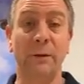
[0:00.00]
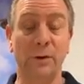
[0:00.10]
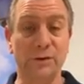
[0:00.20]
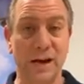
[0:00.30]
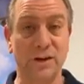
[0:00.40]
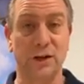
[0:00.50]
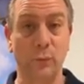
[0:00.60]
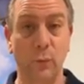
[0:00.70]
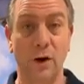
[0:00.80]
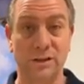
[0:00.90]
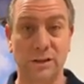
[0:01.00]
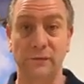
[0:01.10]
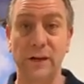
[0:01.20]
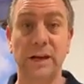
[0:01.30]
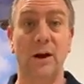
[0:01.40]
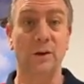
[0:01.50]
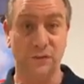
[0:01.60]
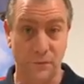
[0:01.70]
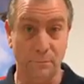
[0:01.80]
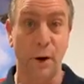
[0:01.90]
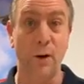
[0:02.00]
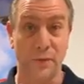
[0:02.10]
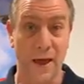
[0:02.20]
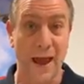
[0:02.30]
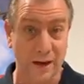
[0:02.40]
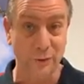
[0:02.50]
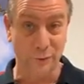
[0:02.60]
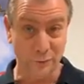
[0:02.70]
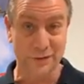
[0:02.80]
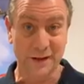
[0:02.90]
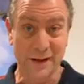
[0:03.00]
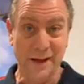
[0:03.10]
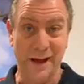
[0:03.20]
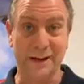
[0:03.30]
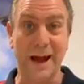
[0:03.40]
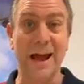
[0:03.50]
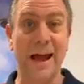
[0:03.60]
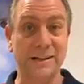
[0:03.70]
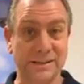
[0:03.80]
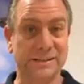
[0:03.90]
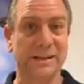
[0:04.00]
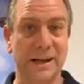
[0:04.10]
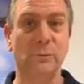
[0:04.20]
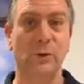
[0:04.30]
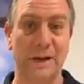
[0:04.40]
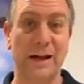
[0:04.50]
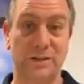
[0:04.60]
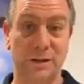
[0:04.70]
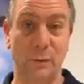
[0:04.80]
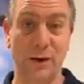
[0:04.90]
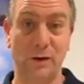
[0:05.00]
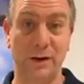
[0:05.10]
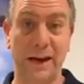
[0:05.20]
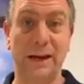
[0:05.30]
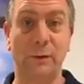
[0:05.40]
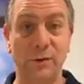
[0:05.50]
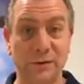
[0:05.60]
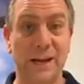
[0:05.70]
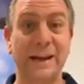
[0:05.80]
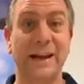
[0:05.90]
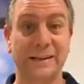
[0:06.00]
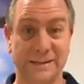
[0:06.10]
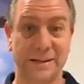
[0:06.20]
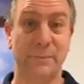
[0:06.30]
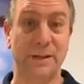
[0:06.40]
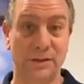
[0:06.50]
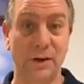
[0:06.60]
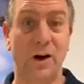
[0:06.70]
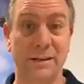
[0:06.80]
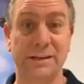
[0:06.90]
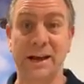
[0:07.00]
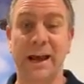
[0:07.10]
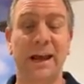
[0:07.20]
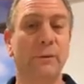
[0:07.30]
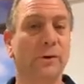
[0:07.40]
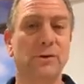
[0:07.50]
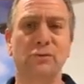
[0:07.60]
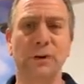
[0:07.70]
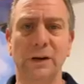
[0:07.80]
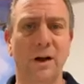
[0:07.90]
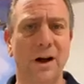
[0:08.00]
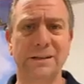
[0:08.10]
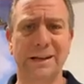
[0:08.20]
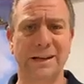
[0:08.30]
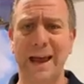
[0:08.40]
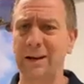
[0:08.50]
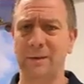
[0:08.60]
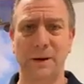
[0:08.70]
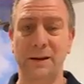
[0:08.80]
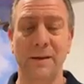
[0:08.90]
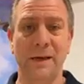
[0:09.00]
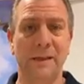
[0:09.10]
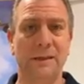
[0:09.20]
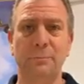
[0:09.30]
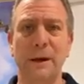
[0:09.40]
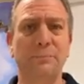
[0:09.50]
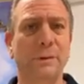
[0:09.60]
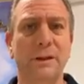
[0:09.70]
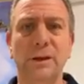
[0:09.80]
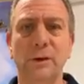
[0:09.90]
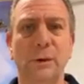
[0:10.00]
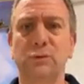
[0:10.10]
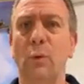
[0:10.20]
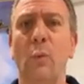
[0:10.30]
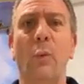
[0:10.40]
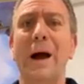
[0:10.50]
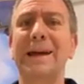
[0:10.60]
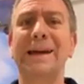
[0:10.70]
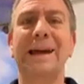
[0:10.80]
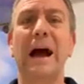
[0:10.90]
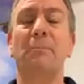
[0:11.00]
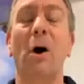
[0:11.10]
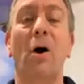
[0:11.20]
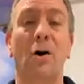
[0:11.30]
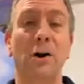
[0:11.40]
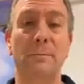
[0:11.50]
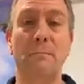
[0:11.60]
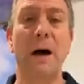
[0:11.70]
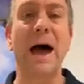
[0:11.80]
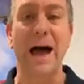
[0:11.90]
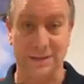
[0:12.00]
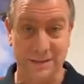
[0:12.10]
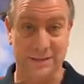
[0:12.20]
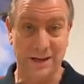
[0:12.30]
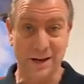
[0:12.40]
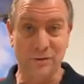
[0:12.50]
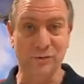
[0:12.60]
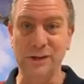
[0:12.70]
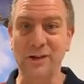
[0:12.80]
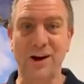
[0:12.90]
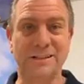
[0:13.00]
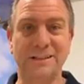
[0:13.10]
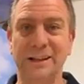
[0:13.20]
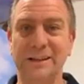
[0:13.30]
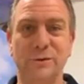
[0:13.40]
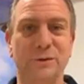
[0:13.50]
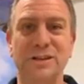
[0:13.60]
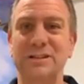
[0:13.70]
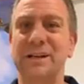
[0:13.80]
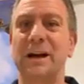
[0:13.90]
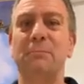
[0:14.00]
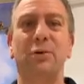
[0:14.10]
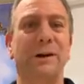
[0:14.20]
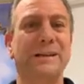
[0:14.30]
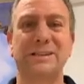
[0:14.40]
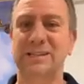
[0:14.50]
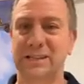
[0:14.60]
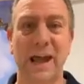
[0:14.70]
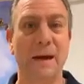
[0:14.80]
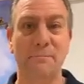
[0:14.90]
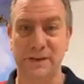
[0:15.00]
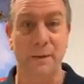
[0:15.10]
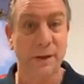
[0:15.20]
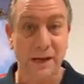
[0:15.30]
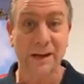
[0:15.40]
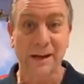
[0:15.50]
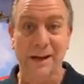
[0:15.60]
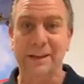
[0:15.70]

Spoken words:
anyone who's actually watched the videos from both angles, okay, and seen what actually went on, anyone who's connected some of the dots, anyone who's realised that, hang on a minute, the people in the US were waking up en masse, realising that this was just a complete scamdemic.